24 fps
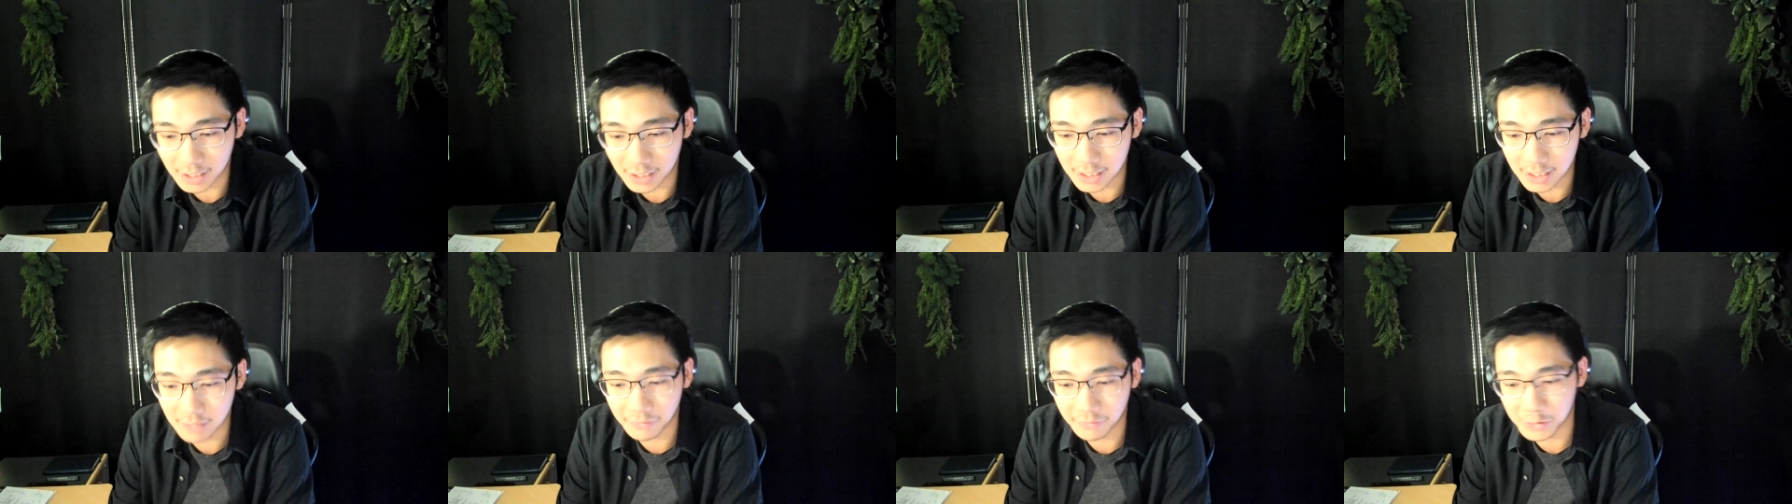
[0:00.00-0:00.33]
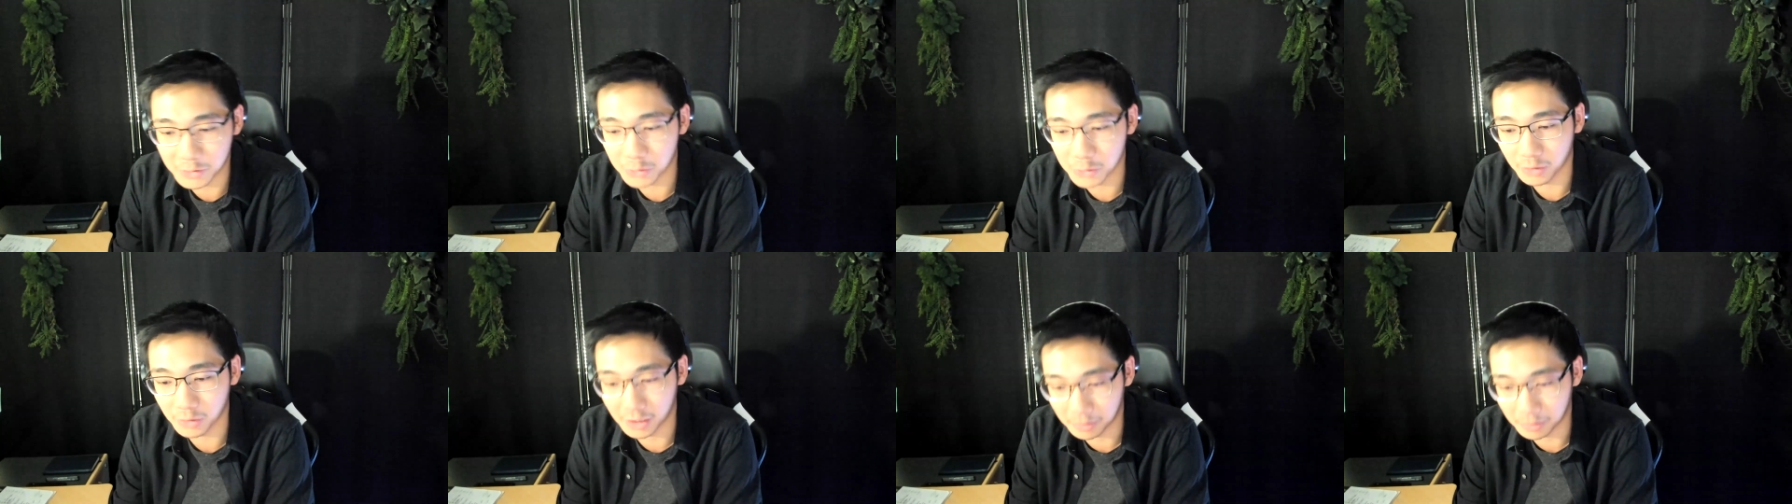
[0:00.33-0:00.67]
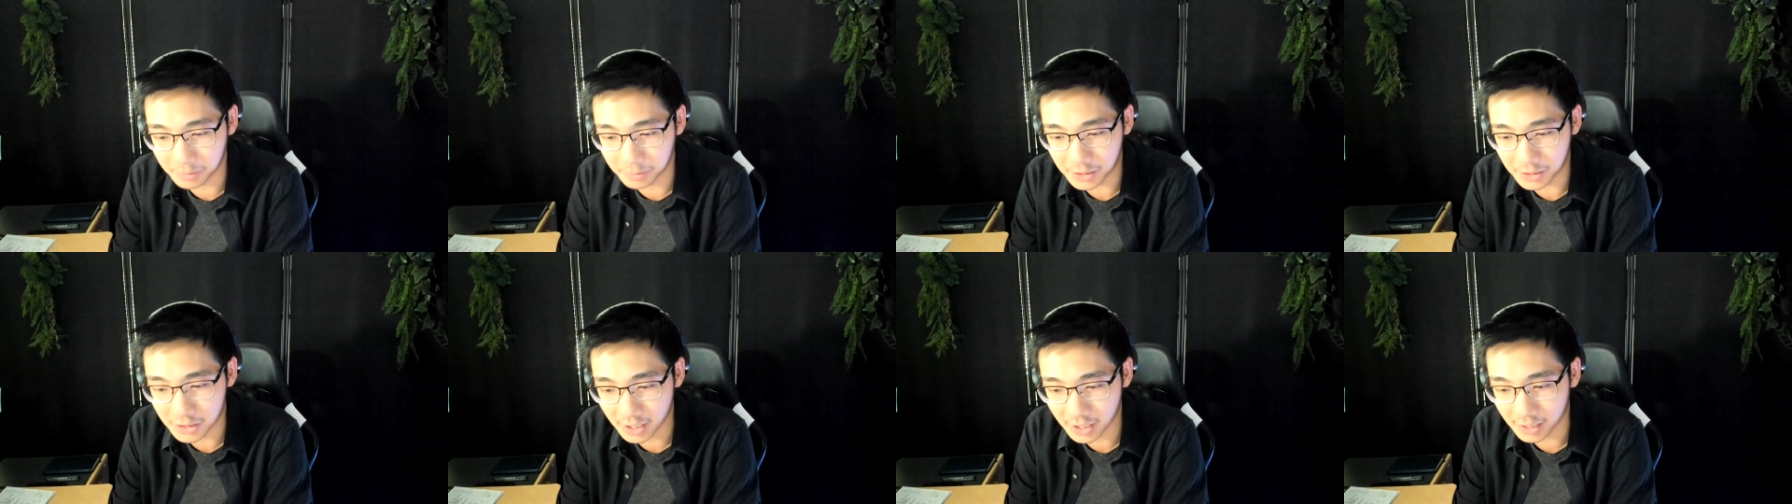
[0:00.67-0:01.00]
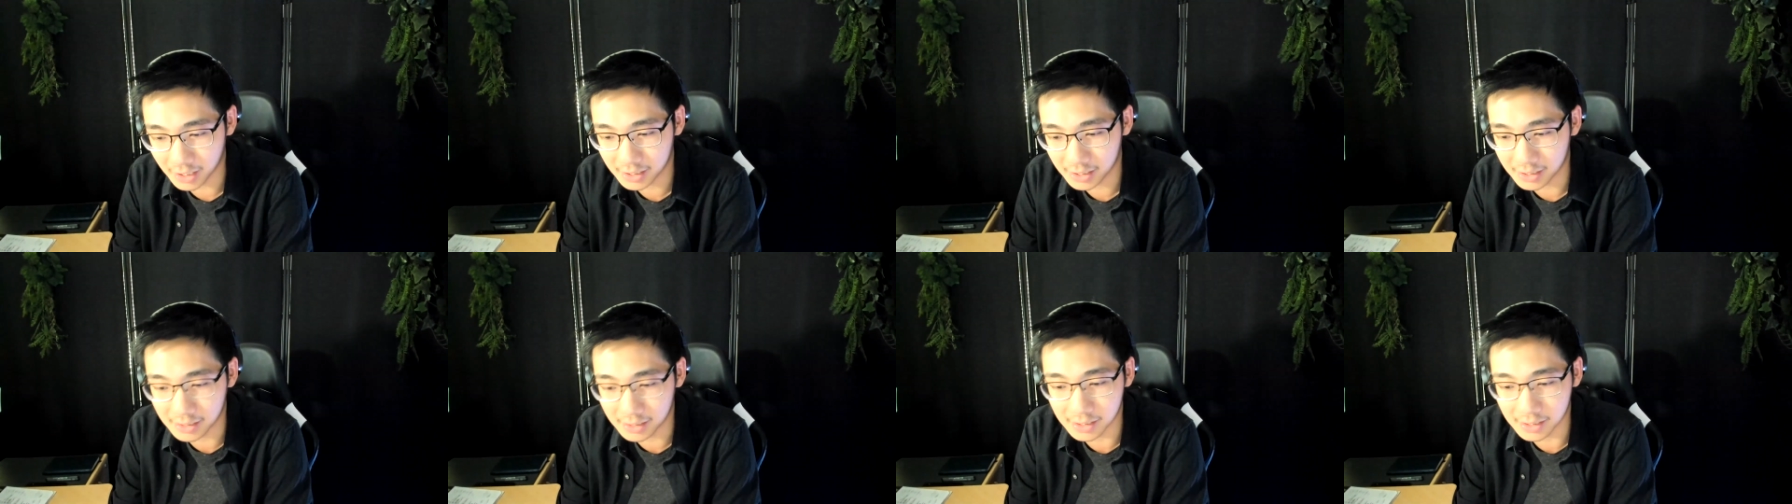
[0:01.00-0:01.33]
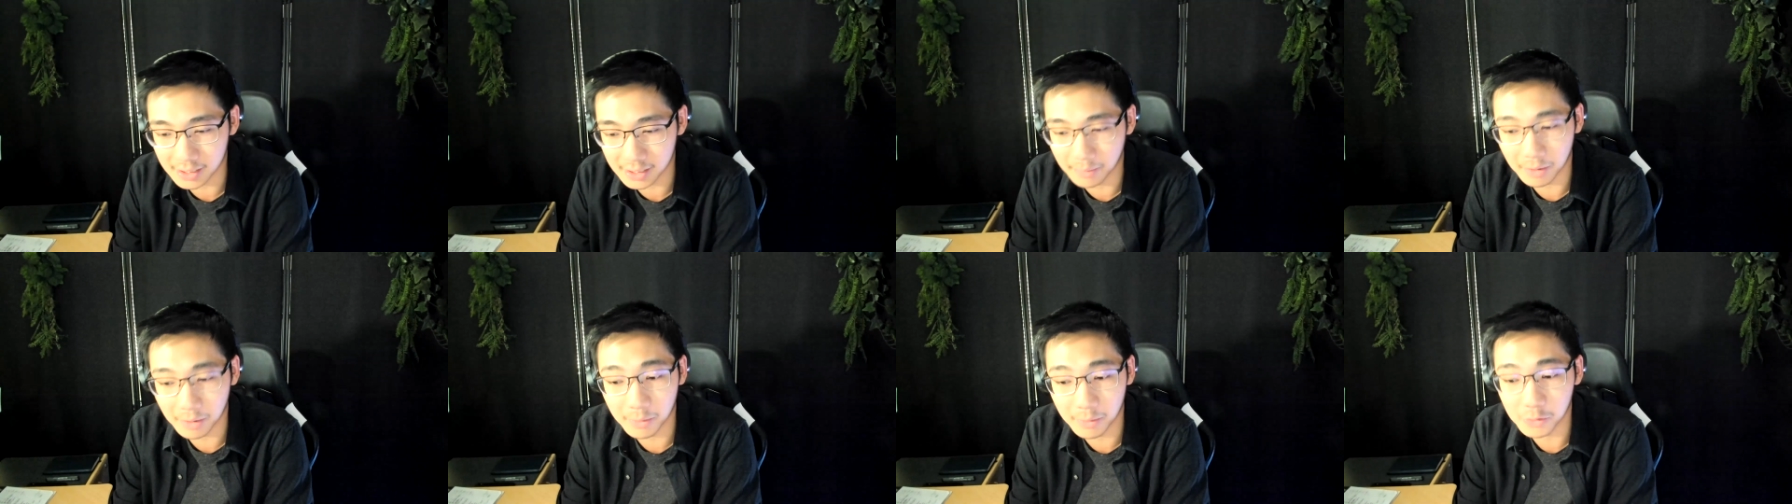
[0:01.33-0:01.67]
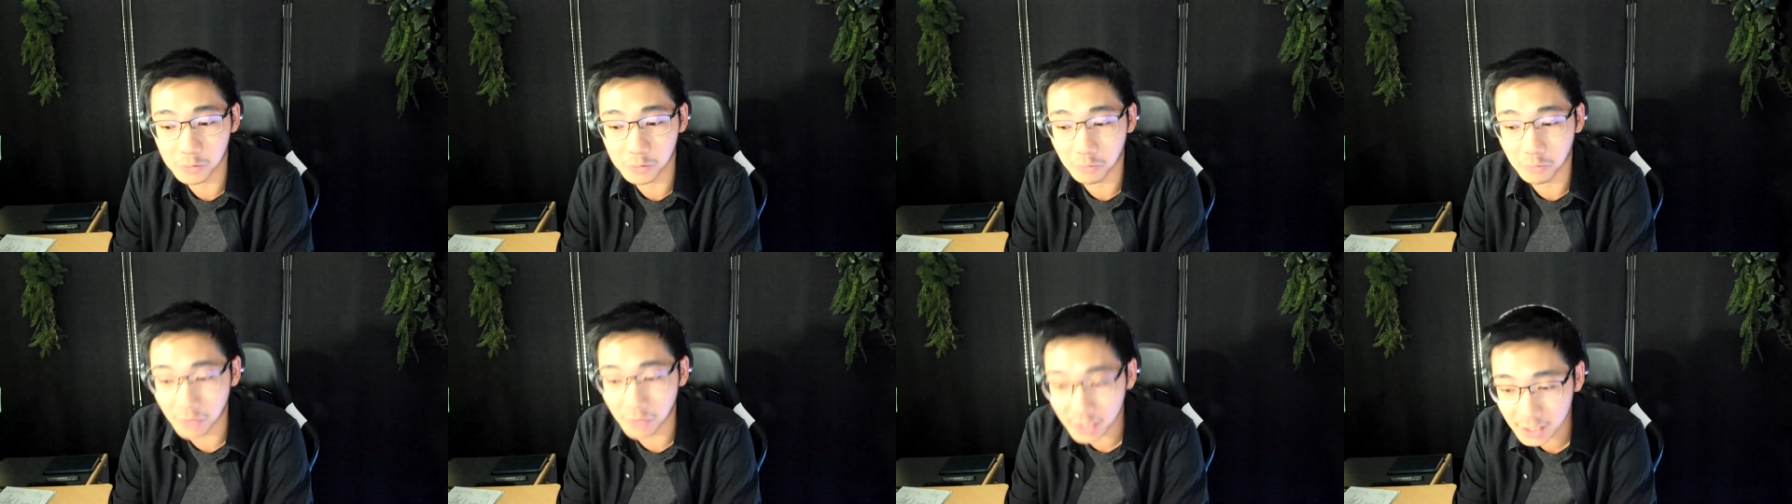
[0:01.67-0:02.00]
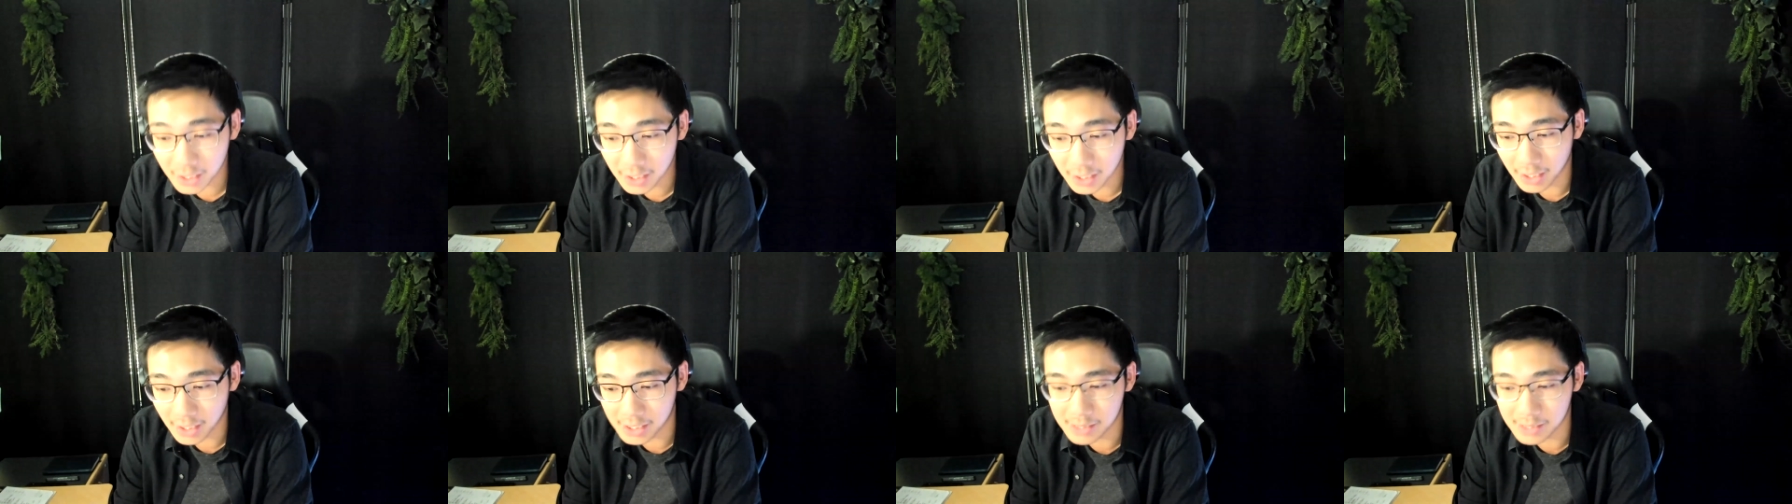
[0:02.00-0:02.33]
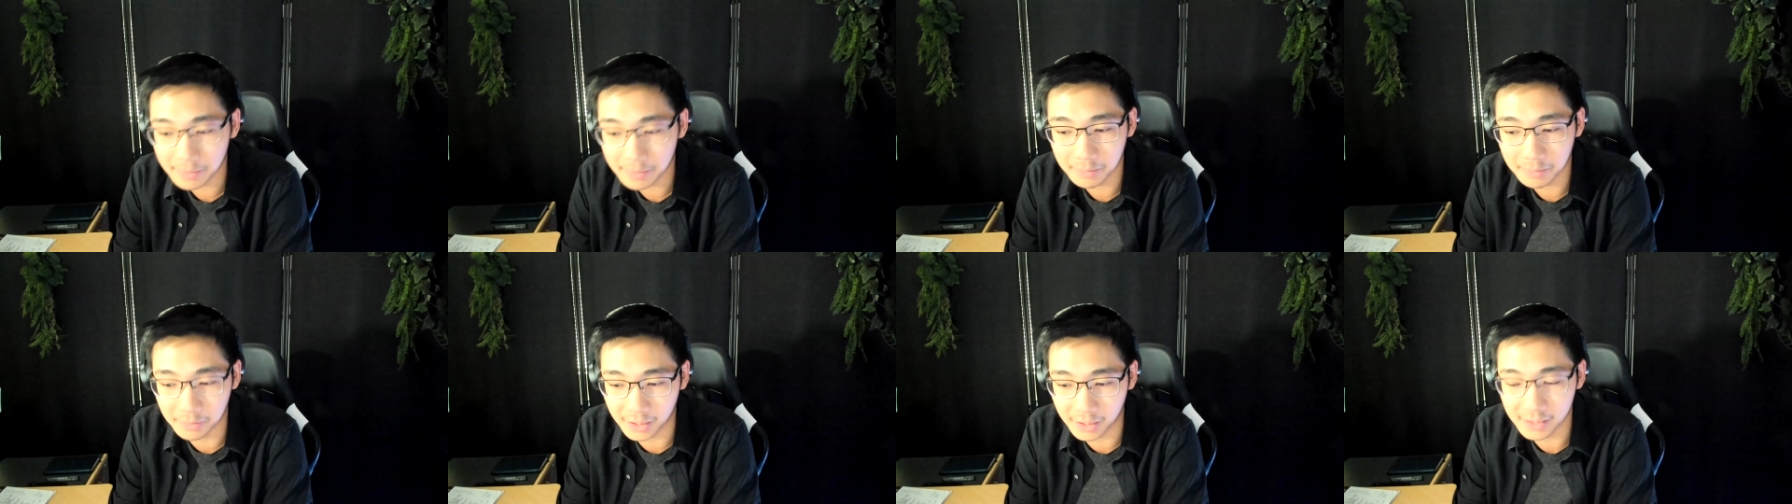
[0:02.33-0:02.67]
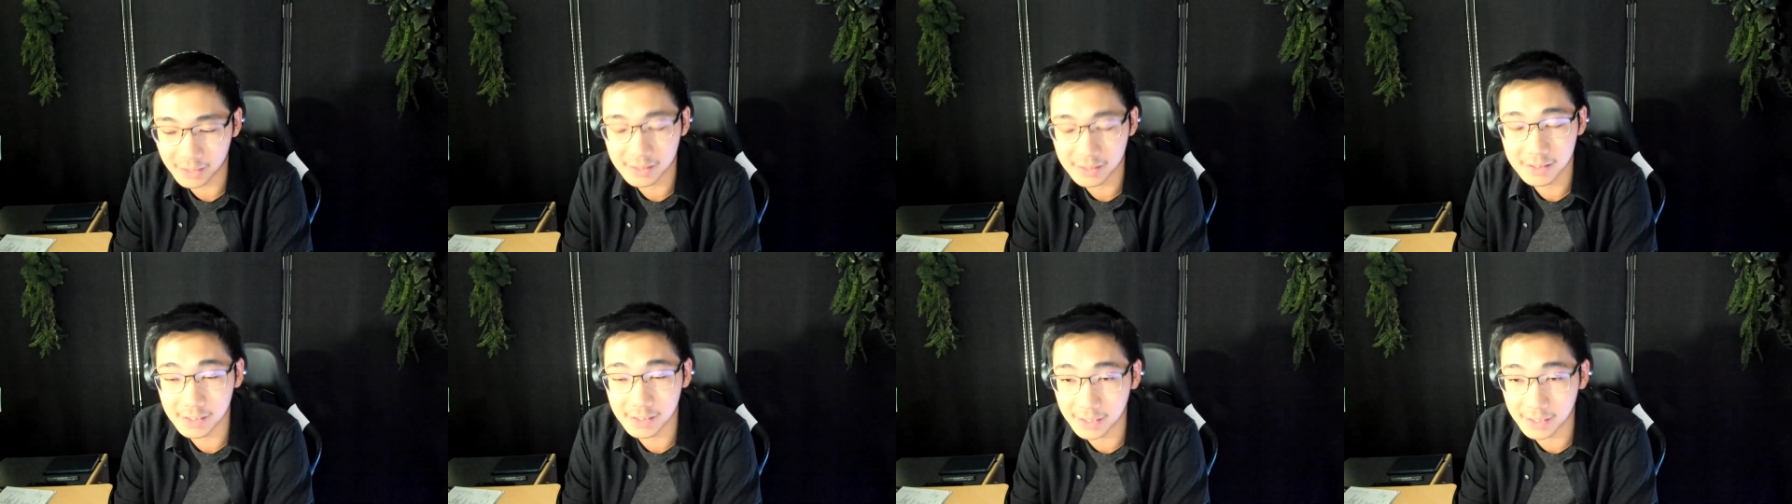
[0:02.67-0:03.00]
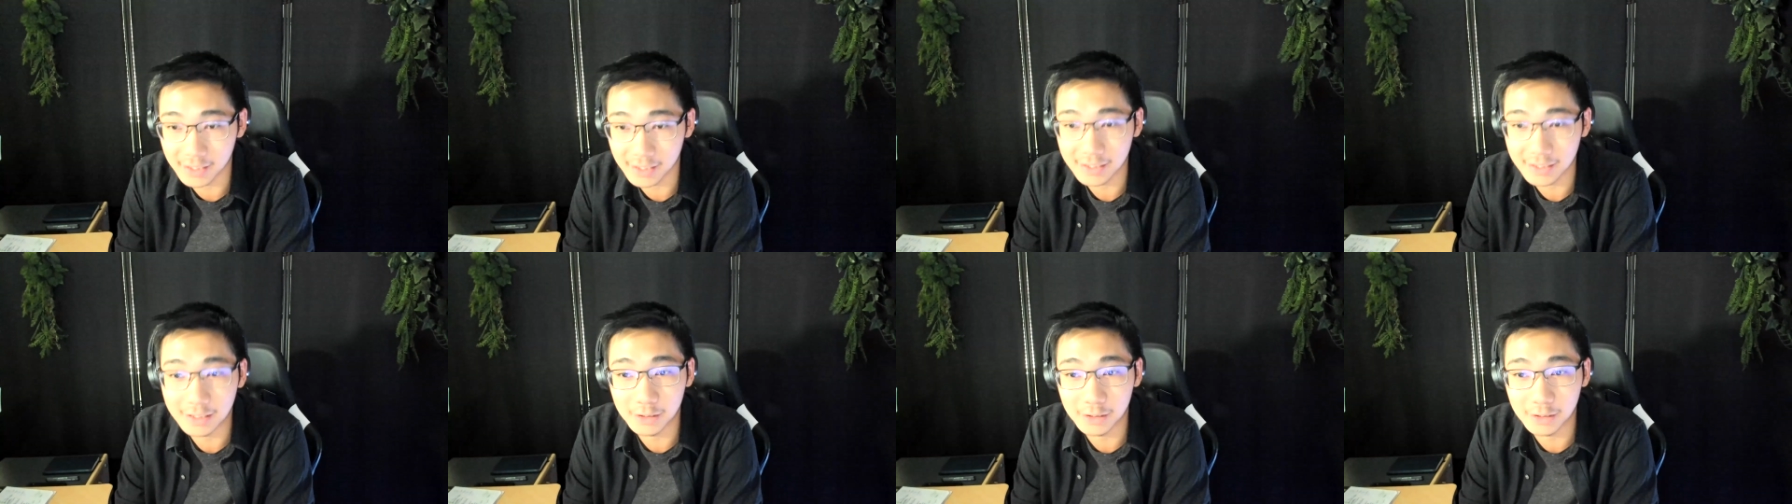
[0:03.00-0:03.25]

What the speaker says: individual LP checks into some of the most recognizable brands today,